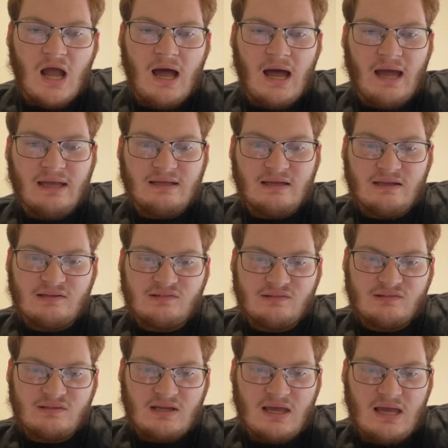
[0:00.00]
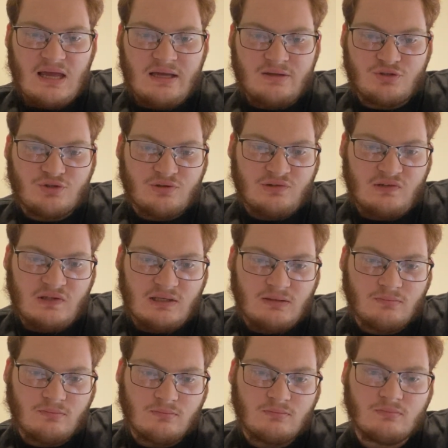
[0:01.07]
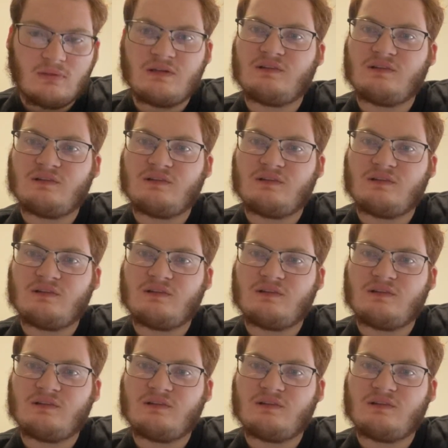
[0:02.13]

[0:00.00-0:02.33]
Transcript: I guess, interesting to